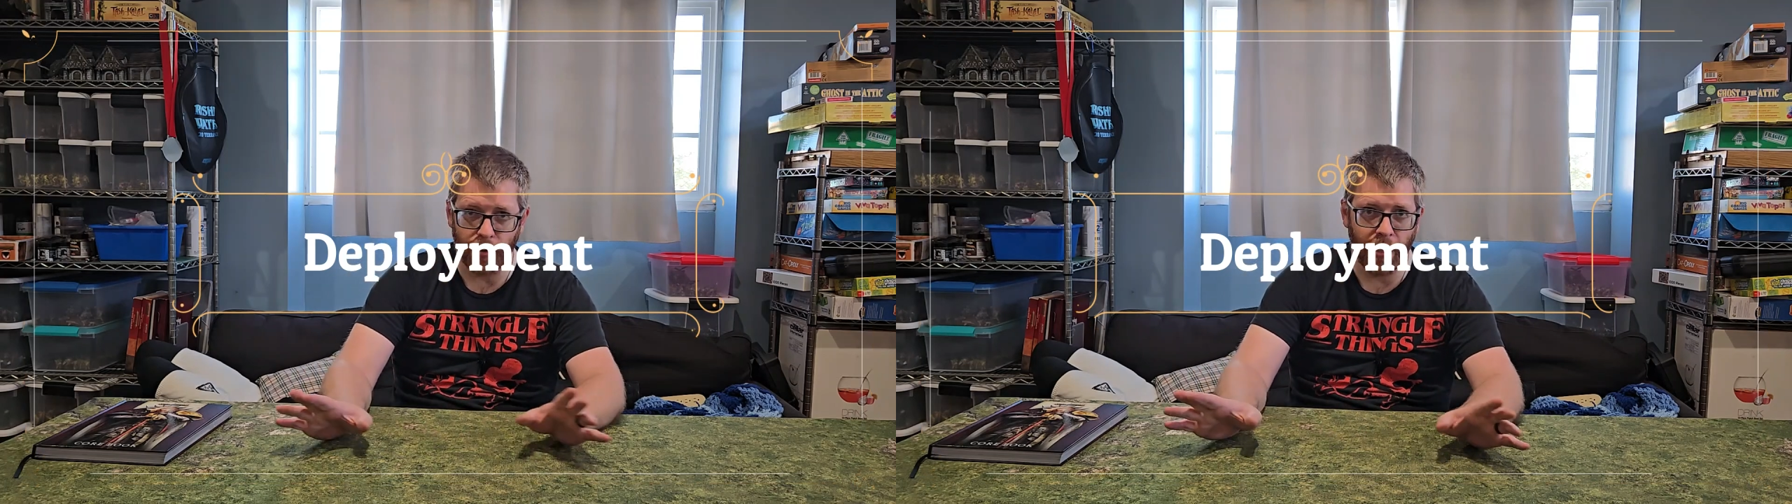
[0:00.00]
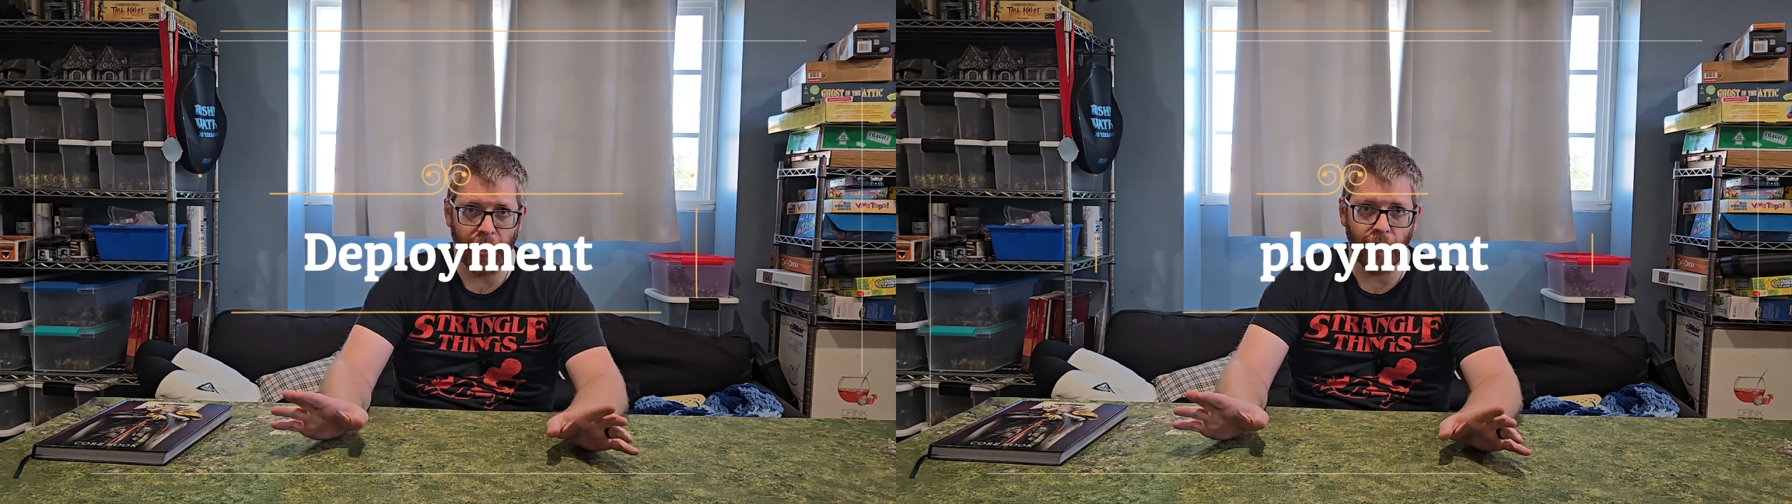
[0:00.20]

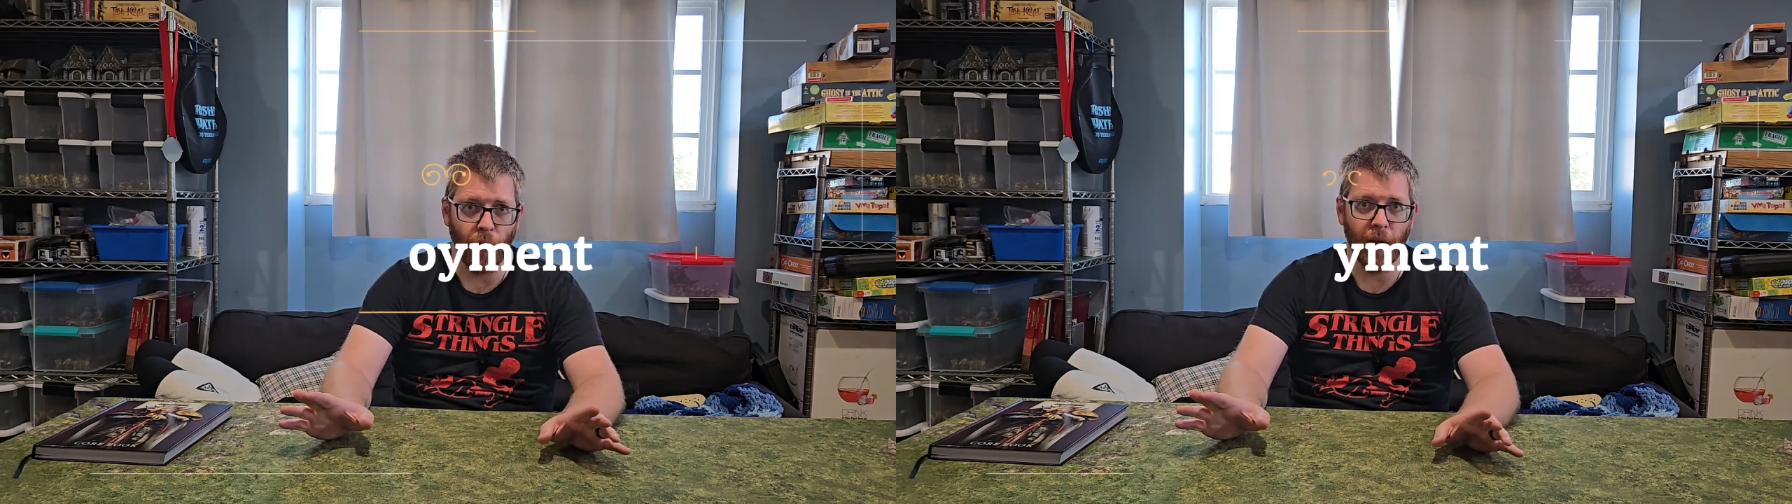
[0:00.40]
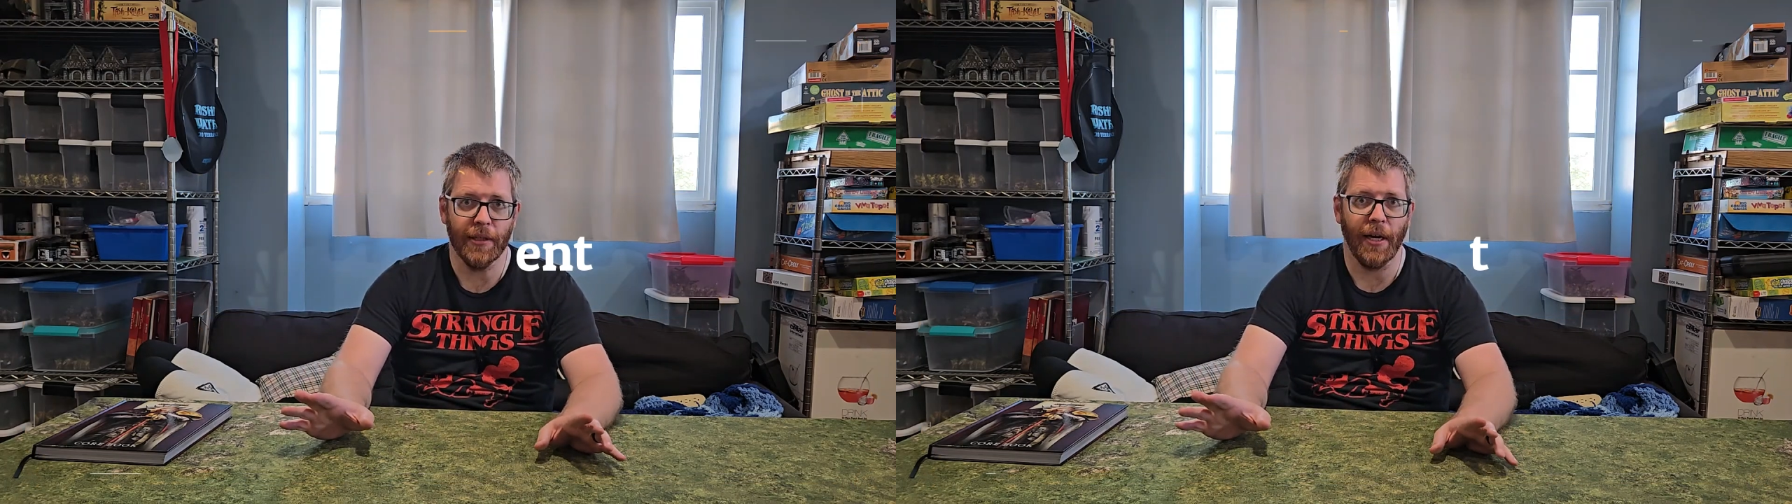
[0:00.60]
playing and
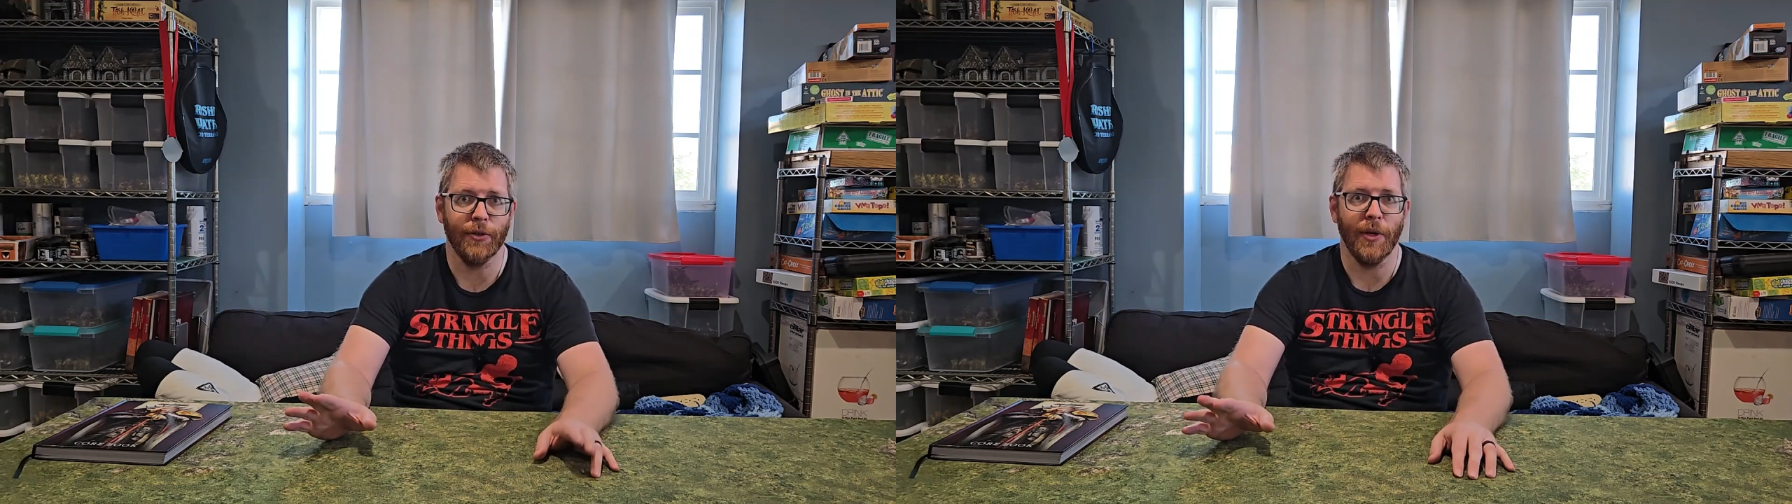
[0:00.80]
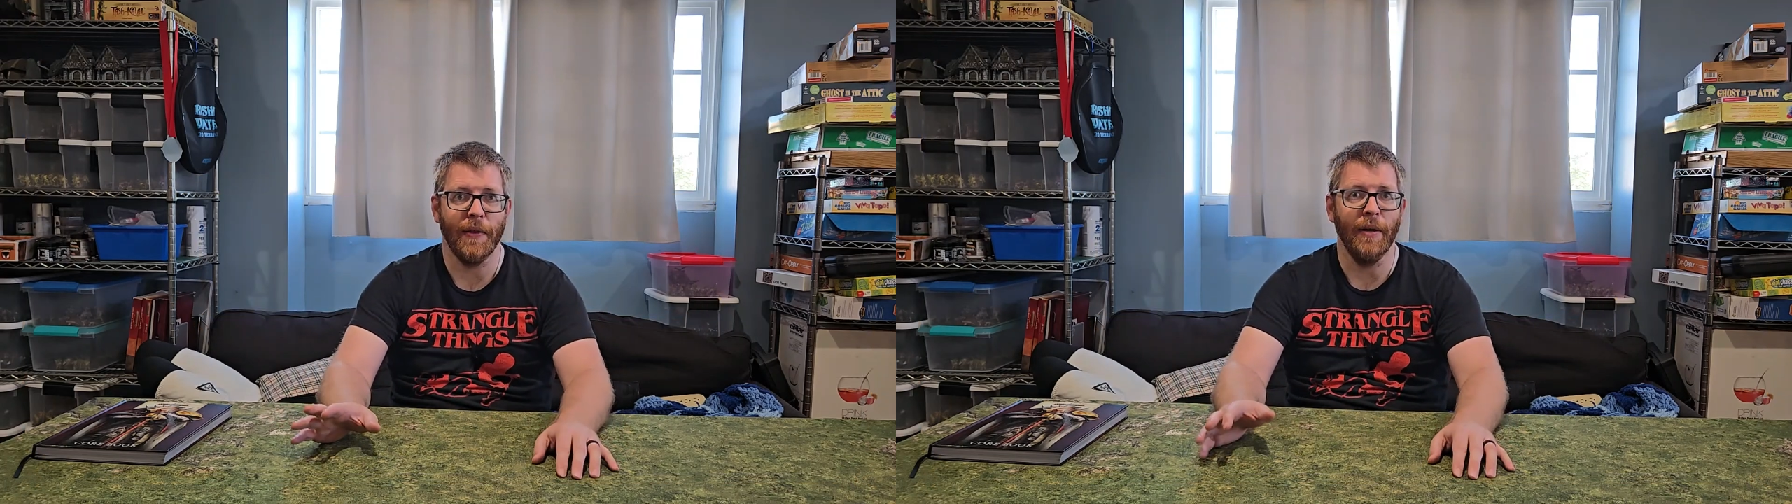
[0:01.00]
rolling
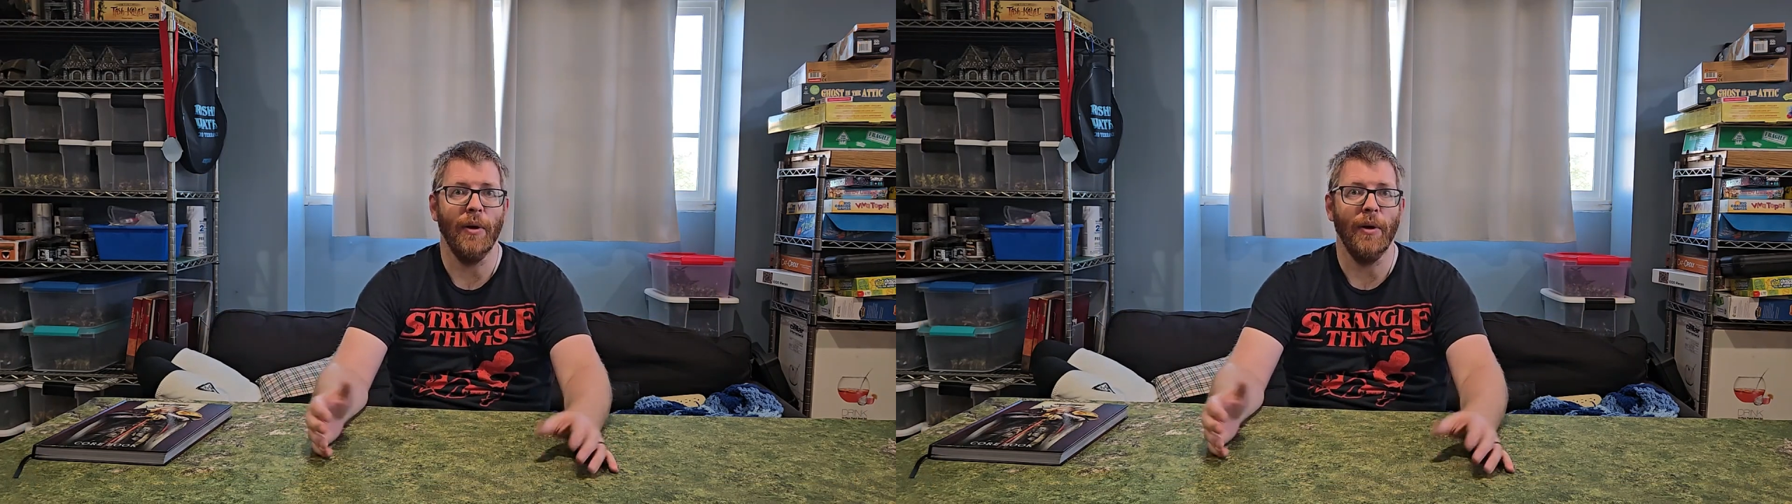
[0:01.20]
dice or anything,